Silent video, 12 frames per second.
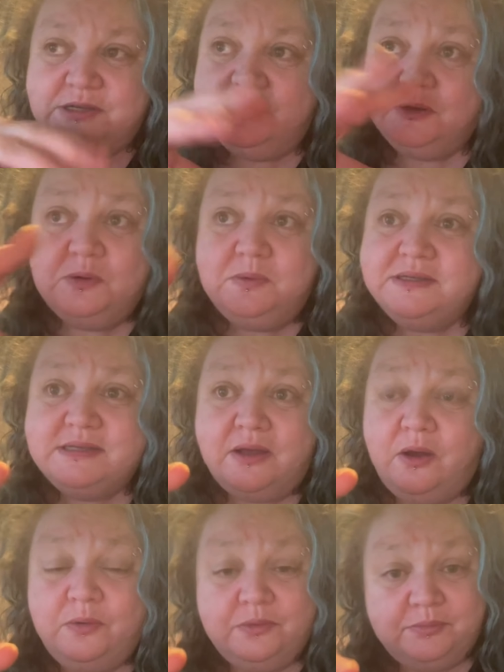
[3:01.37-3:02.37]
you can always get
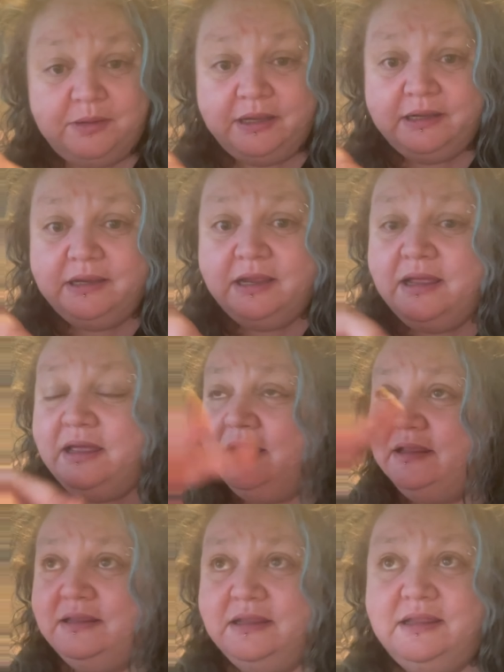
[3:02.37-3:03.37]
hold of me,
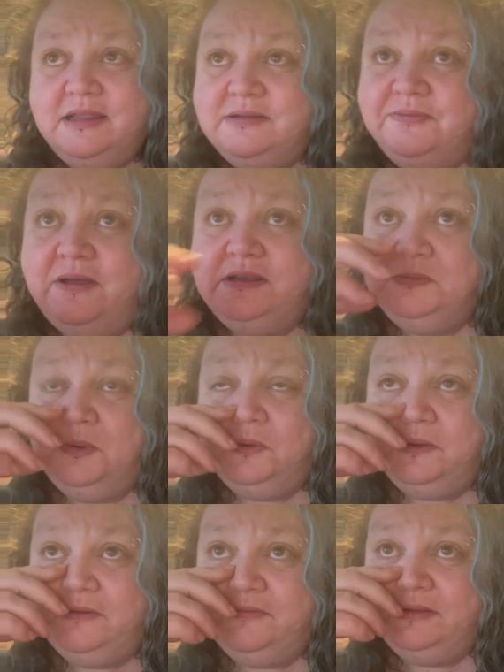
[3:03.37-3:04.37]
and there's Facebook
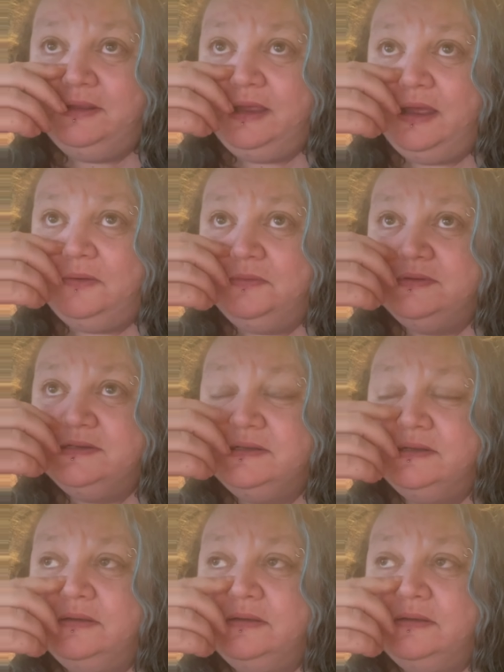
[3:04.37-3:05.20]
and everything else.